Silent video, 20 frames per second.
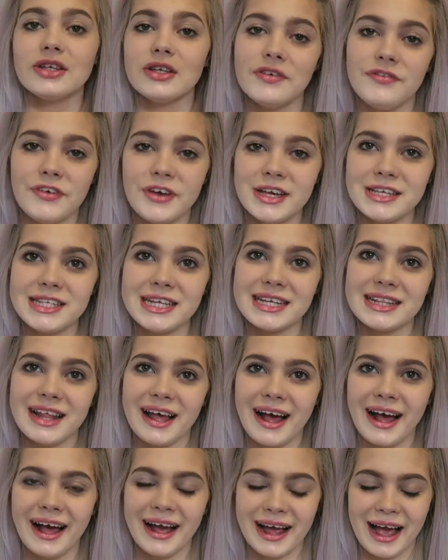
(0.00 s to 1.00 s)
So the first thing
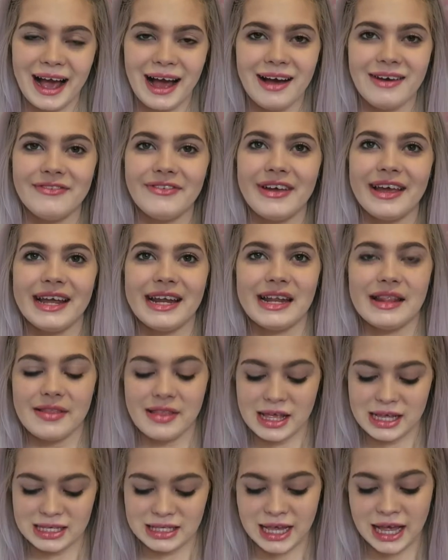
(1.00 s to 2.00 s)
that I have in
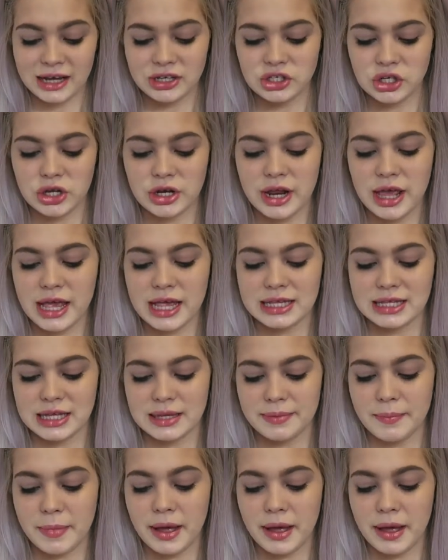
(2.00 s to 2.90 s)
this section is